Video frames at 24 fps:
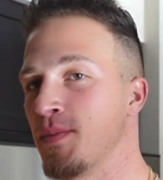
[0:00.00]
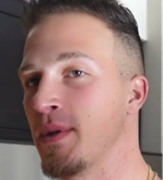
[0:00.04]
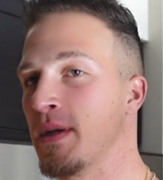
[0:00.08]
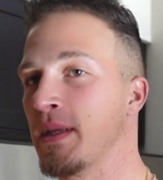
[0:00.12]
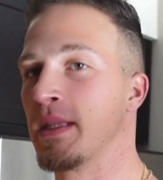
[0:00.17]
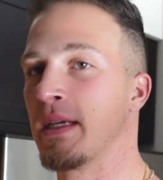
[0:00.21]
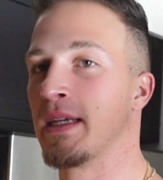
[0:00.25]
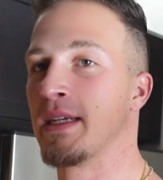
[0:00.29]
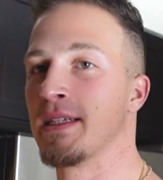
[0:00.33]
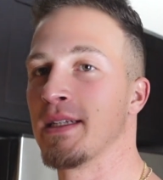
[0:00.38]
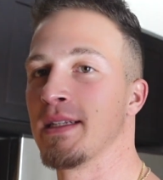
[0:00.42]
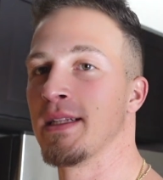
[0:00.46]

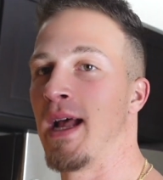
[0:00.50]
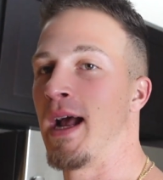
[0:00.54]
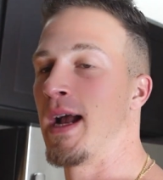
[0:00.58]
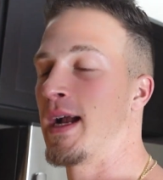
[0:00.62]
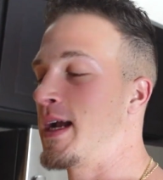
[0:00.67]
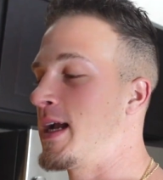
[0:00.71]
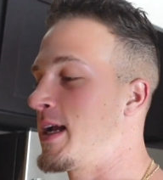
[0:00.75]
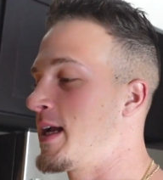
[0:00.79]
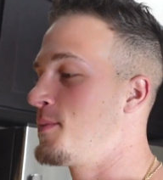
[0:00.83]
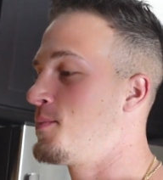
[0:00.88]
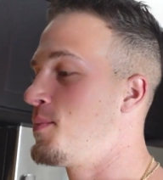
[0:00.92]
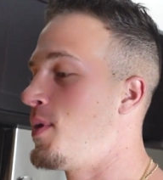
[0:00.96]
building
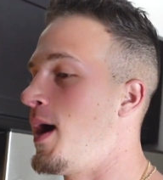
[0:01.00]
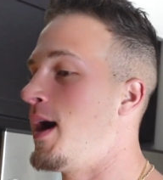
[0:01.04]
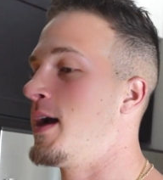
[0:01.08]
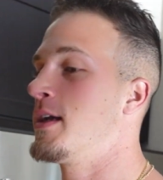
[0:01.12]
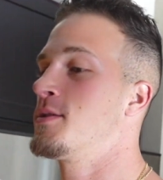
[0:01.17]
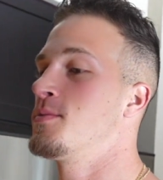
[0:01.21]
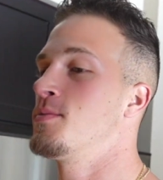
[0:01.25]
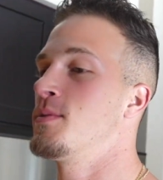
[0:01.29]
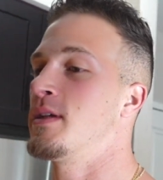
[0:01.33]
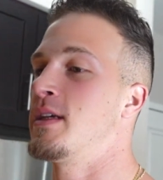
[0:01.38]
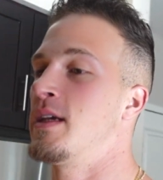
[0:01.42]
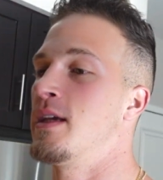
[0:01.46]
snack I could
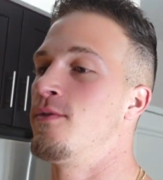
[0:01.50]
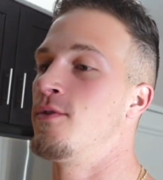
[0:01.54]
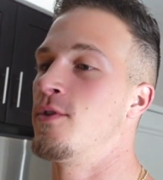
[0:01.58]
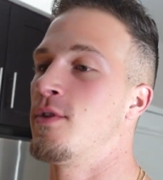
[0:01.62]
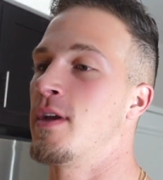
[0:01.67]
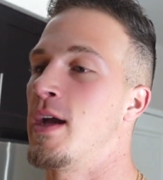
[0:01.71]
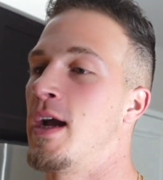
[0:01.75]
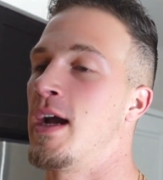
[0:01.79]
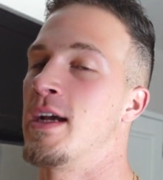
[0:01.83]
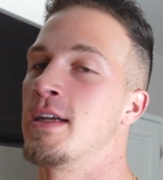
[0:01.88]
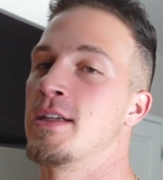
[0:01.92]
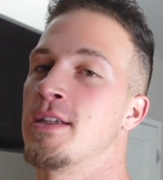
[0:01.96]
possibly give you
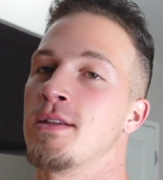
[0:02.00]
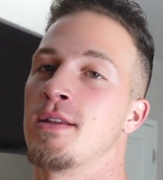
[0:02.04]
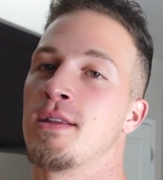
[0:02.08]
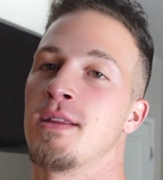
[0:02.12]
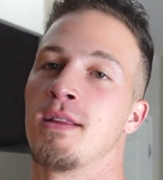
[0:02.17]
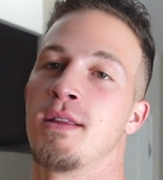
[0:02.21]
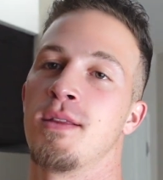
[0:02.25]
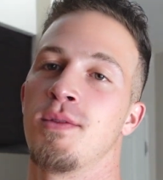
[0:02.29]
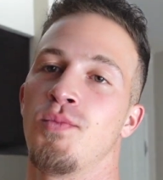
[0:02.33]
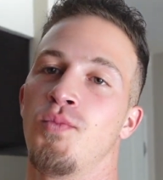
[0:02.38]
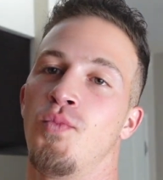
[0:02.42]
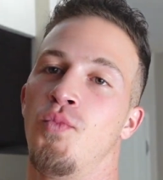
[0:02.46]
guys.
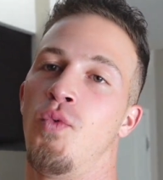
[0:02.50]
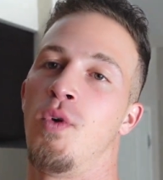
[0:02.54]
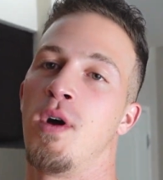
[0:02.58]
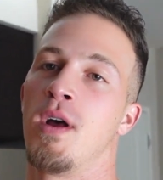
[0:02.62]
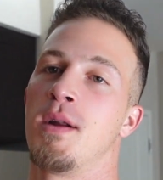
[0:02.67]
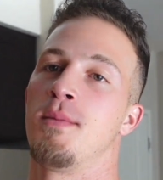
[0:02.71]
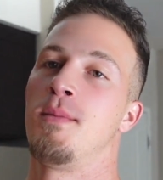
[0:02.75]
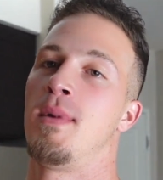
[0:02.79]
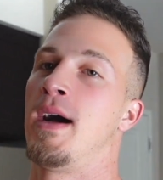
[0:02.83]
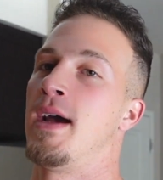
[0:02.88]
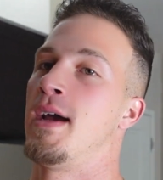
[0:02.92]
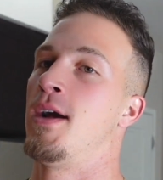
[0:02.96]
One
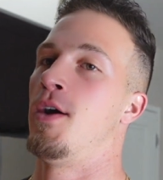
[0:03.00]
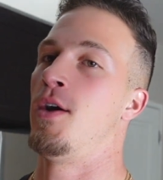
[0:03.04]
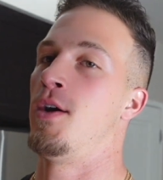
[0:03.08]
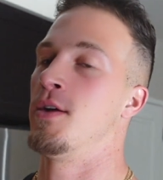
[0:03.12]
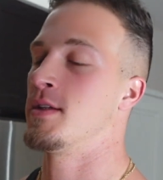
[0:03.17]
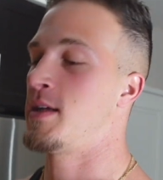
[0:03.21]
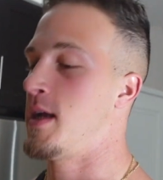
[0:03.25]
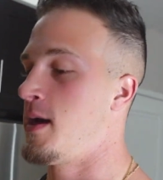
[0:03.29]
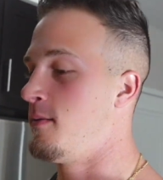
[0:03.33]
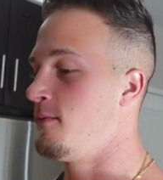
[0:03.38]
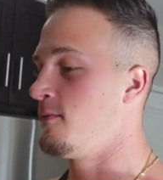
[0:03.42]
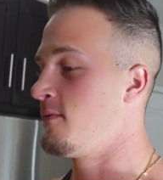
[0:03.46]
of my
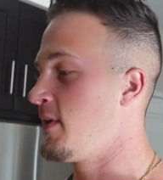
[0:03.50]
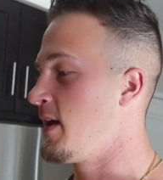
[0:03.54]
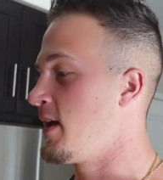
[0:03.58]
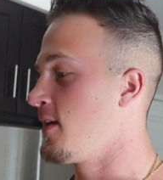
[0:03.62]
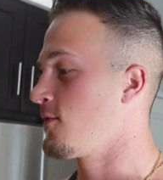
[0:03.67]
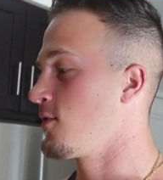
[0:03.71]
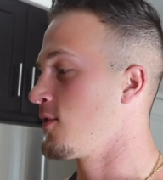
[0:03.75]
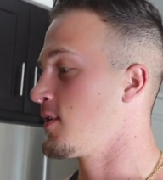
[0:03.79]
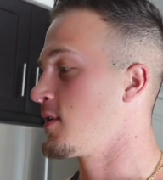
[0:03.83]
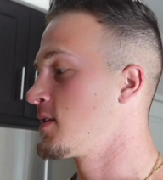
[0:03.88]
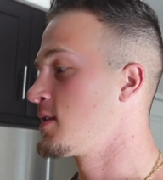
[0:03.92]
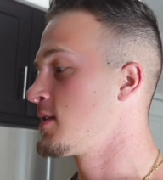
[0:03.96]
all-time
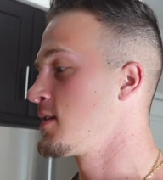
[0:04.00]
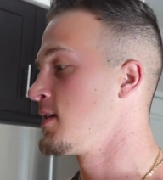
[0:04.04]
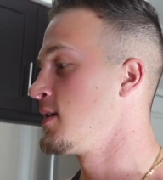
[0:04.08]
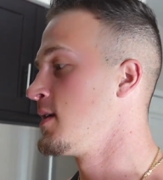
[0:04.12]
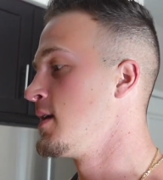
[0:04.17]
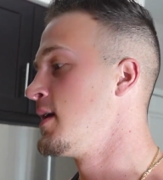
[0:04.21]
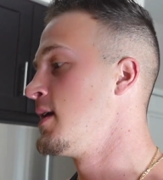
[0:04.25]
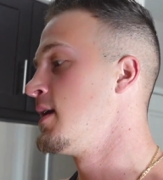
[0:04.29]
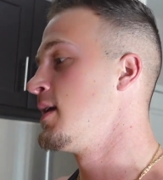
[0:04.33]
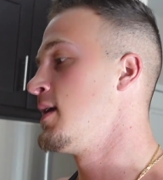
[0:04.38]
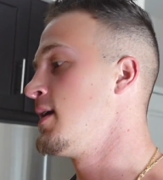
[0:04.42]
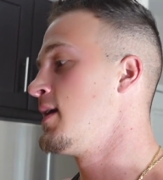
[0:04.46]
favorites.
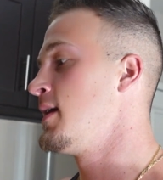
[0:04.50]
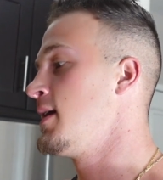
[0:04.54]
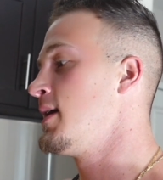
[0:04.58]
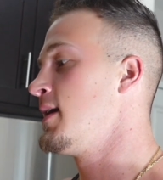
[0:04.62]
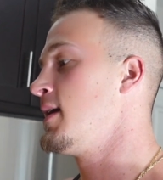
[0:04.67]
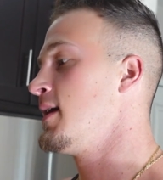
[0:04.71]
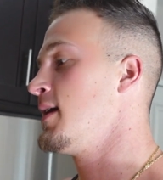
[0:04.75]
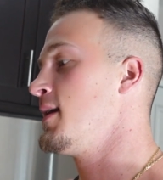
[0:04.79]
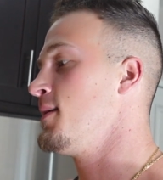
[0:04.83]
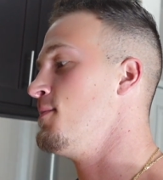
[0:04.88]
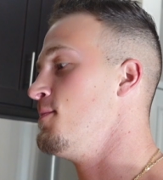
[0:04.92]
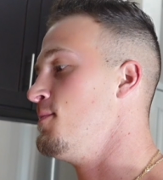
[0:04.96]

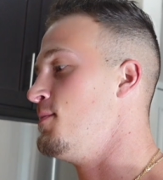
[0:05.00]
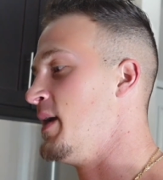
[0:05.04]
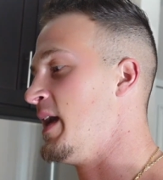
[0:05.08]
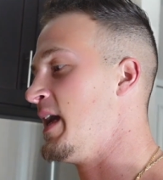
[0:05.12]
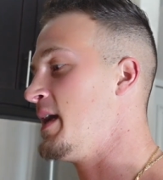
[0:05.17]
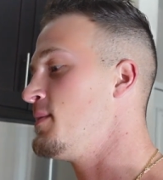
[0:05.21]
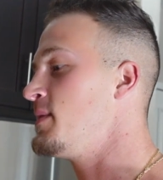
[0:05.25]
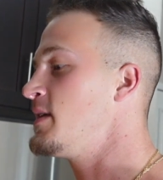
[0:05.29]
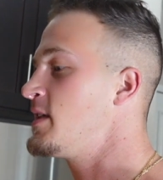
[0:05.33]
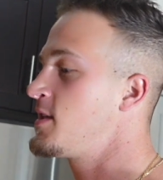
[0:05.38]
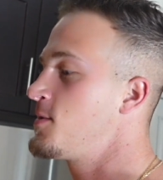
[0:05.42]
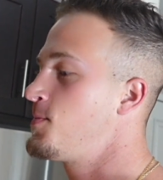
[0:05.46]

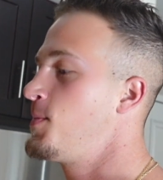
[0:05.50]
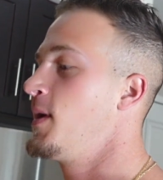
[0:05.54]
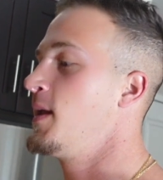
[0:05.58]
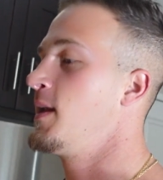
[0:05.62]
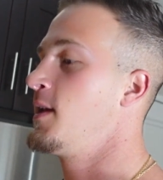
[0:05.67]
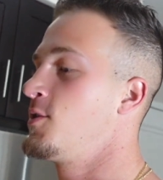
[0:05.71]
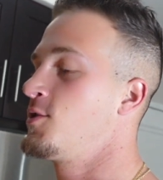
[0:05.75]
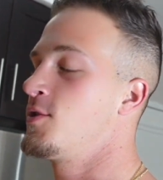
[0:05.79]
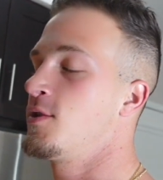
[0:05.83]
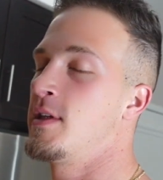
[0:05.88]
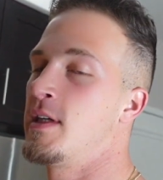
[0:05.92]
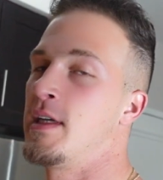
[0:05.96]
Baby
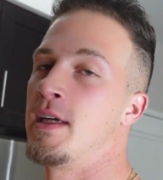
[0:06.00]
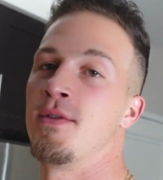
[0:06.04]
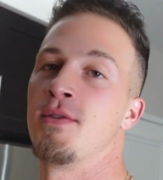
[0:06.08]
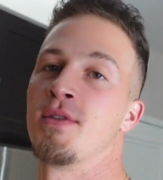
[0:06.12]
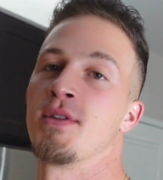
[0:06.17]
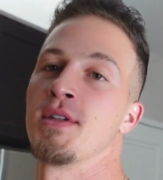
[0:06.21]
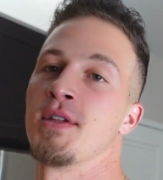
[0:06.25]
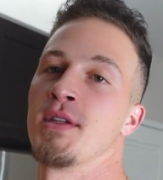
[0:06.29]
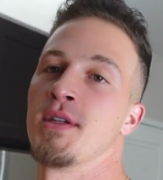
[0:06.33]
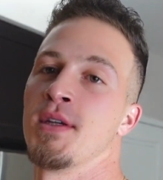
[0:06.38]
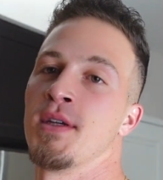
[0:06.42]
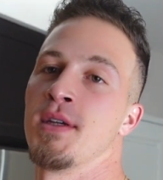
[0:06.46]
spinach
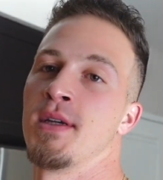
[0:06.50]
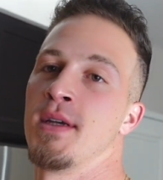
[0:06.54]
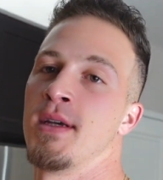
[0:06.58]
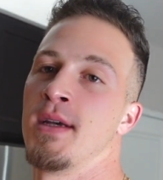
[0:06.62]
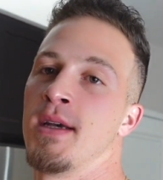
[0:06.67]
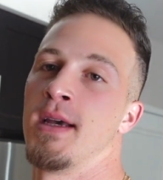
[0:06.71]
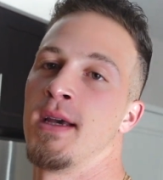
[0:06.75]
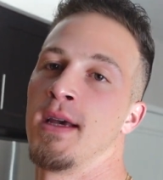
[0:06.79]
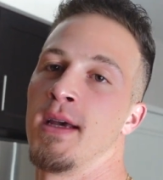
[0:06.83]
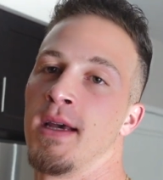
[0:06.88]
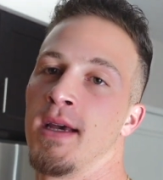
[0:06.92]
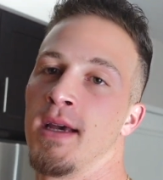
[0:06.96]
leaves,
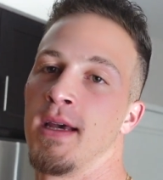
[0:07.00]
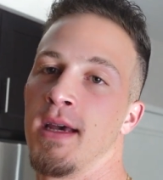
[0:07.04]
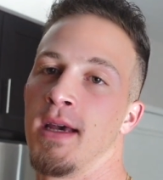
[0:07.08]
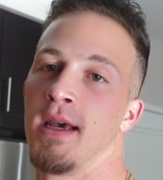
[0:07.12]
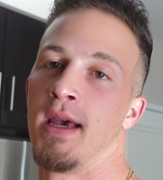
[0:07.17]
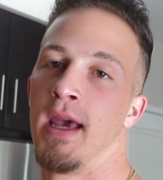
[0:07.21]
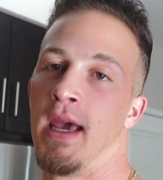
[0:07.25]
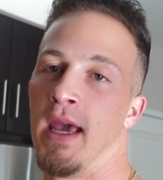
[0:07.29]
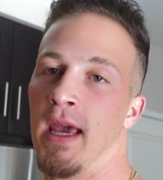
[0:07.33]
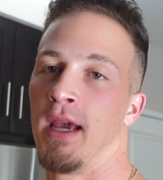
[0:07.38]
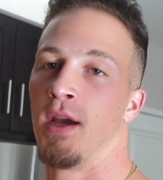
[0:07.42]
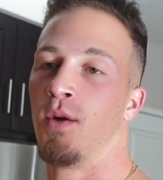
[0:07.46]

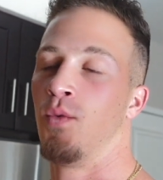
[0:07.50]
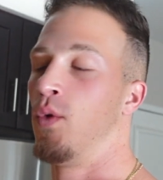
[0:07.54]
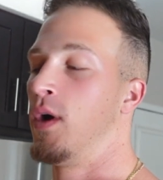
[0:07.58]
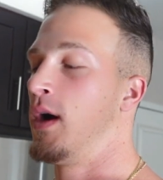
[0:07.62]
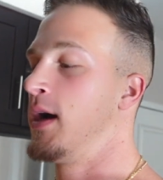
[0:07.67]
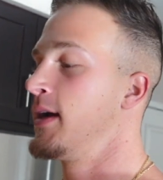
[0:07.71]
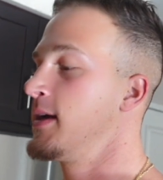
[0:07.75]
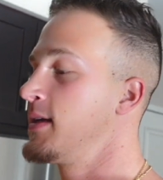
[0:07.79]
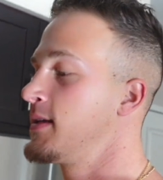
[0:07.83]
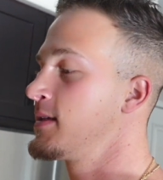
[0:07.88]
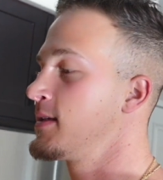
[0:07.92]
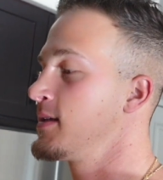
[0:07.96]
egg
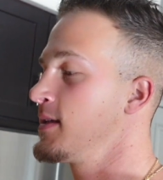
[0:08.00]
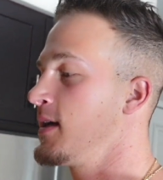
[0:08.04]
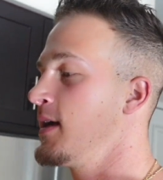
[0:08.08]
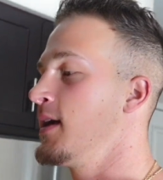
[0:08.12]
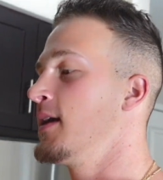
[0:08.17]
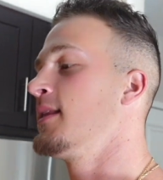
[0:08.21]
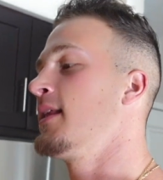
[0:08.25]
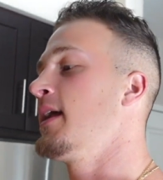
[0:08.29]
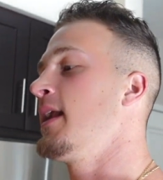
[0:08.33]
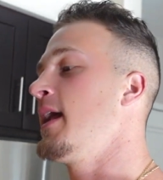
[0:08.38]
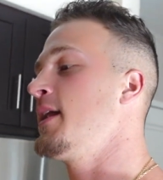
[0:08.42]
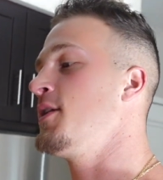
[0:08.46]
whites,
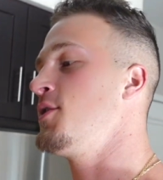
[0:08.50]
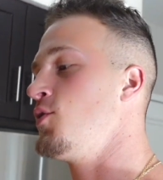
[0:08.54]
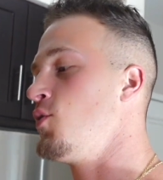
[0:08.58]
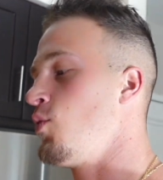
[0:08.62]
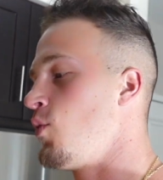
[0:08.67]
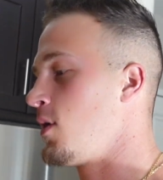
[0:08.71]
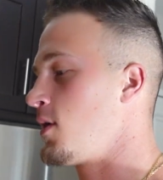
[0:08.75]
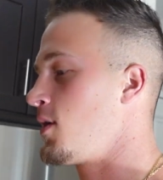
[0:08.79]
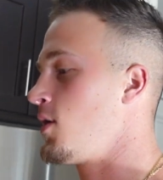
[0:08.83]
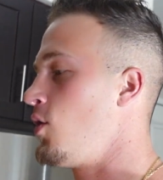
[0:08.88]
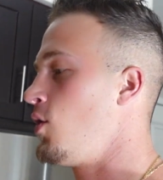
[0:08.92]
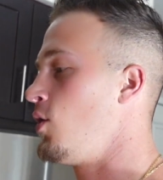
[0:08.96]
and then I do
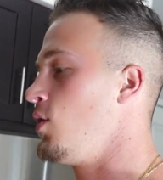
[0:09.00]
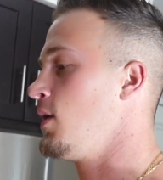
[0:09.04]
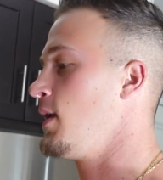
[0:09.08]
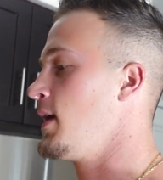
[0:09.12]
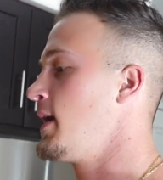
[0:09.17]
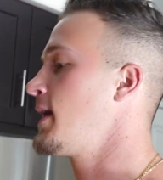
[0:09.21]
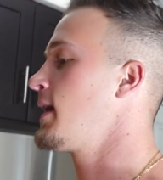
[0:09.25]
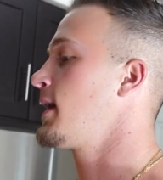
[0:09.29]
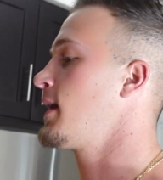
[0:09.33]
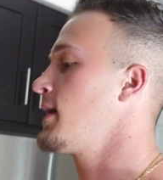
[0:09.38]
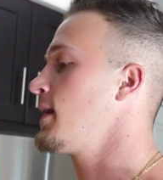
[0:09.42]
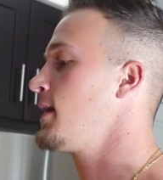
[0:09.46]
1 whole
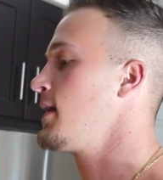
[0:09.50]
egg.